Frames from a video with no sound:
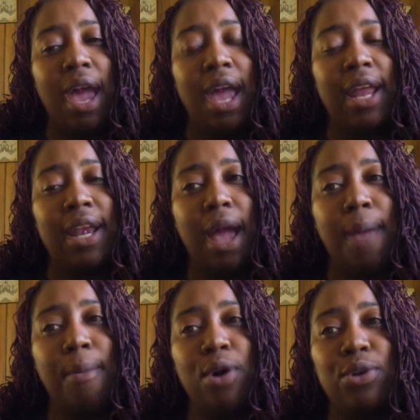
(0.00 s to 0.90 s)
and
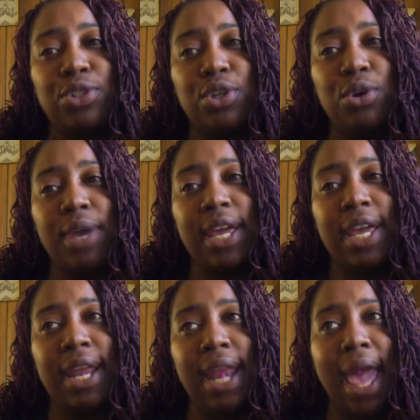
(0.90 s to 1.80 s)
I'm also
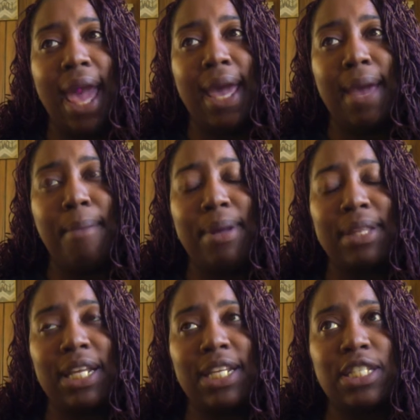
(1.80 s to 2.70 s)
in a
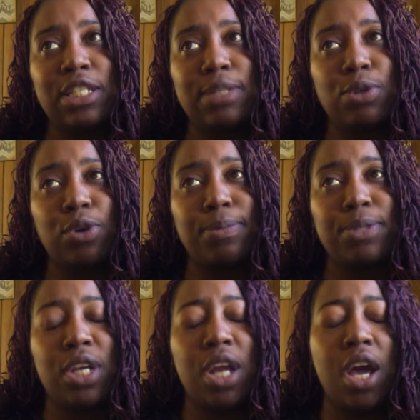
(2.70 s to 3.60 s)
monthly
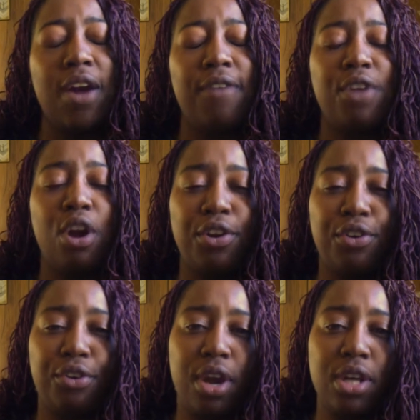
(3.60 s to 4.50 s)
subscription of Yarn
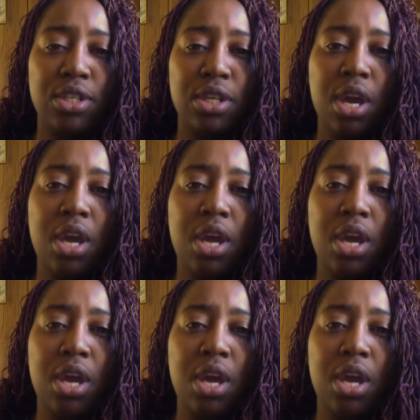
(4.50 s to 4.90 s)
Crush,